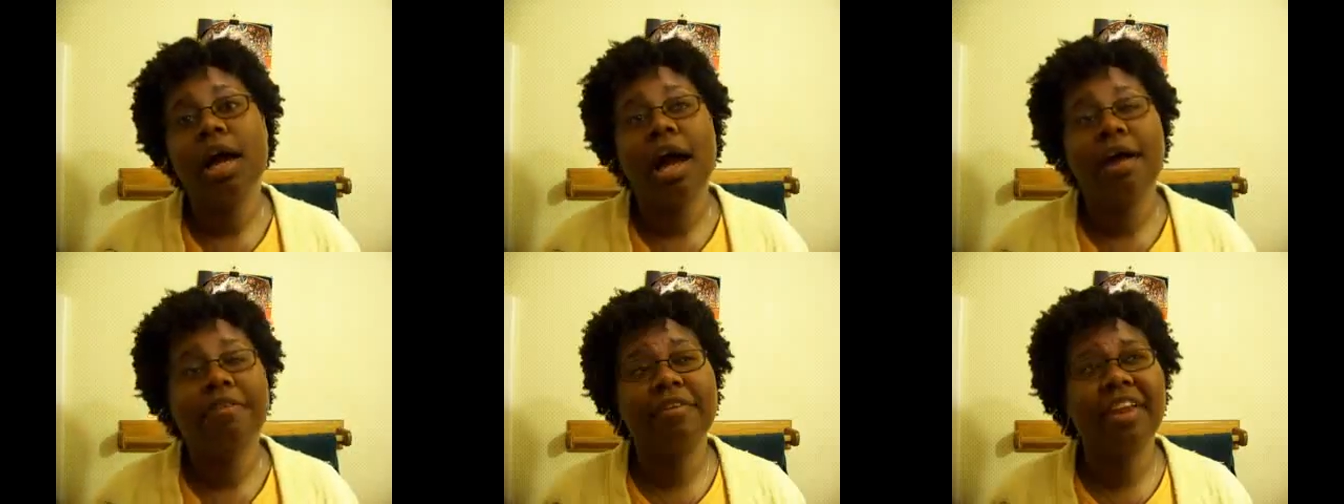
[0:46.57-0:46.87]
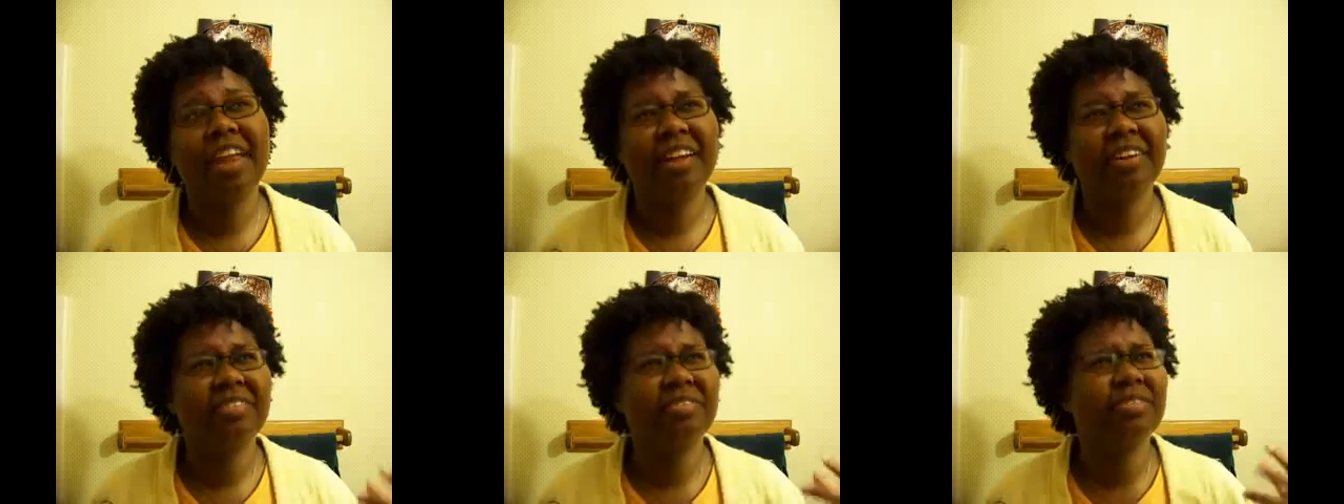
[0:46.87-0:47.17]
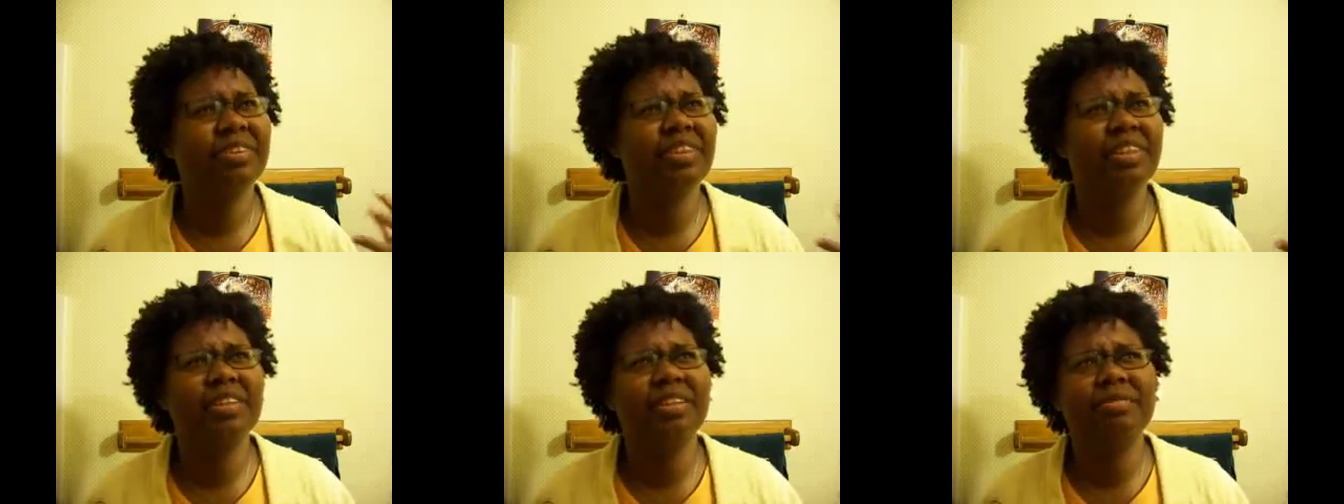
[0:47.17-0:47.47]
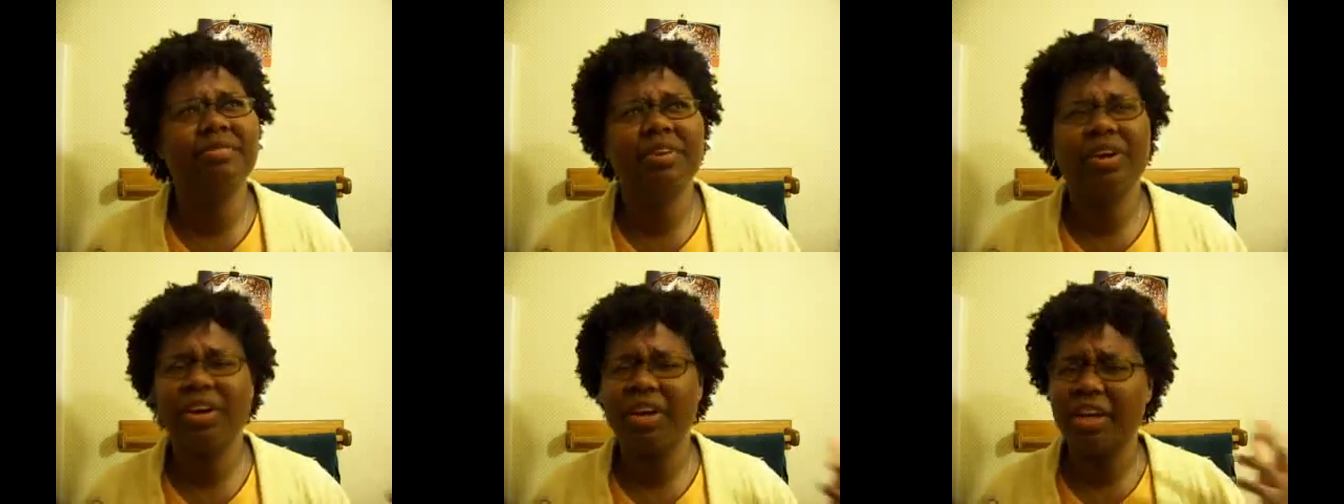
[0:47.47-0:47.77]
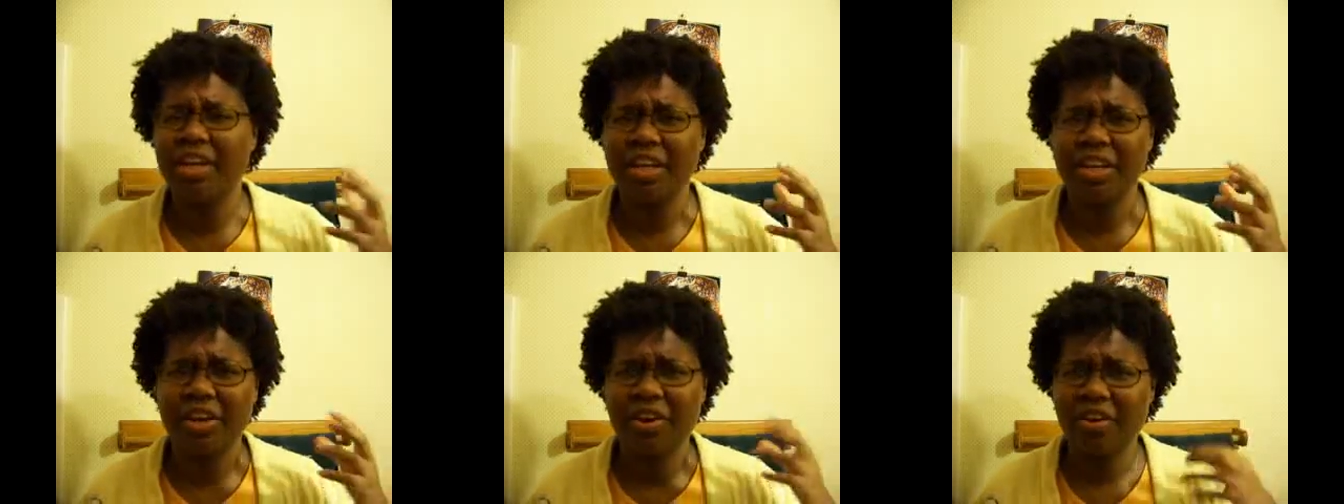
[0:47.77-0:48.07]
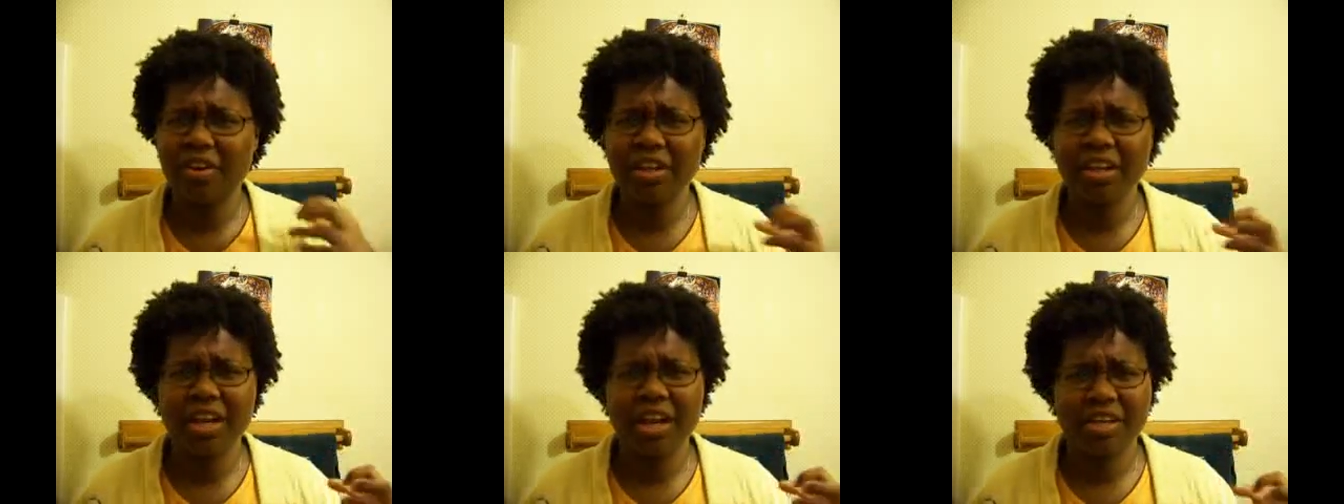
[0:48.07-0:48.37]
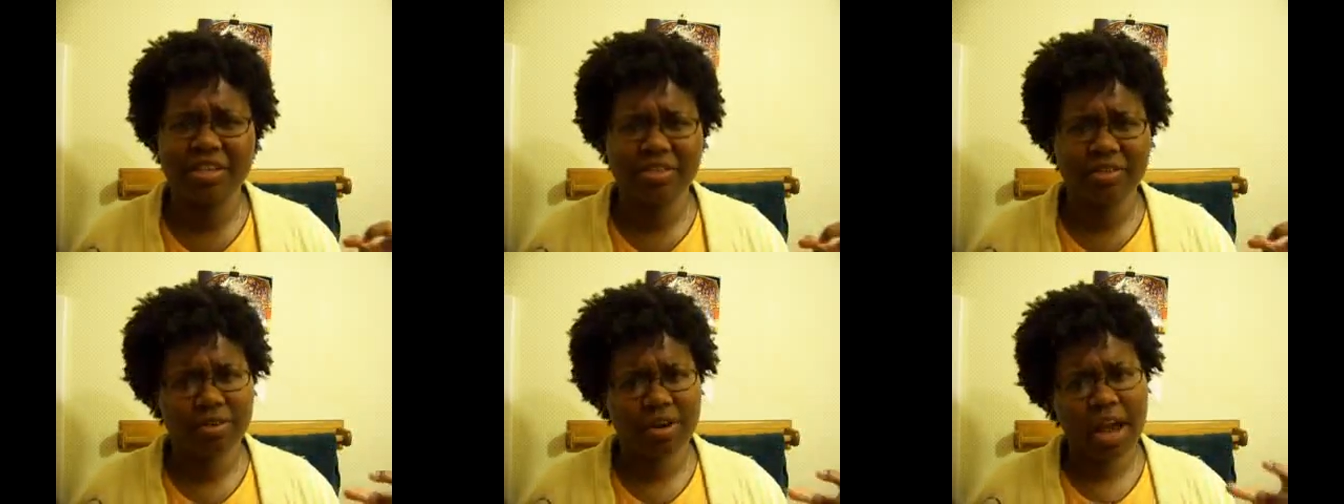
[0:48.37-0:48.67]
I feel like with the kinky curly
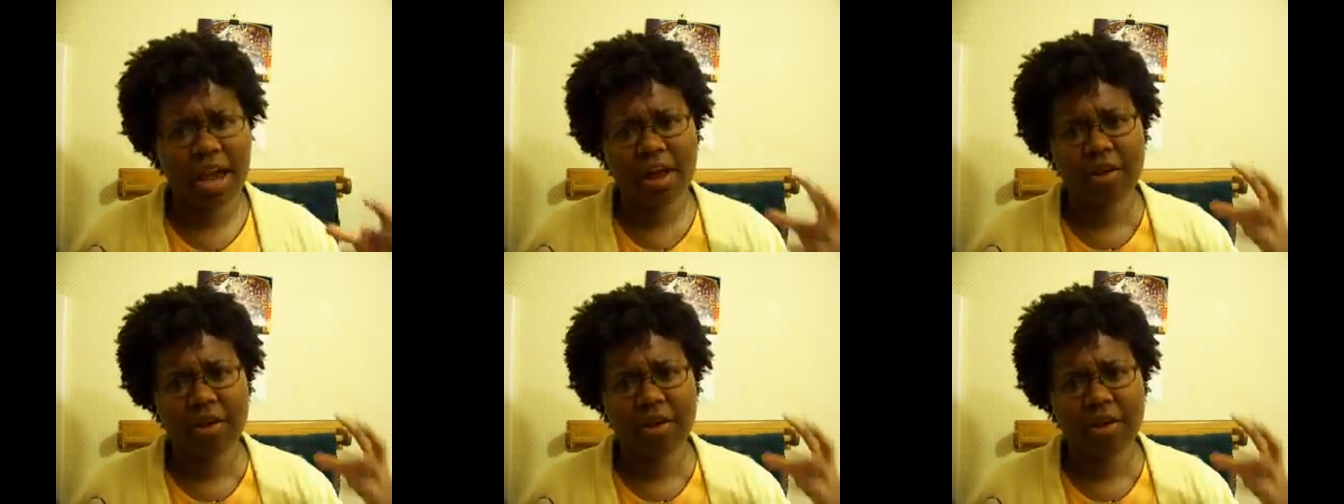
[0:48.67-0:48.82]
custard,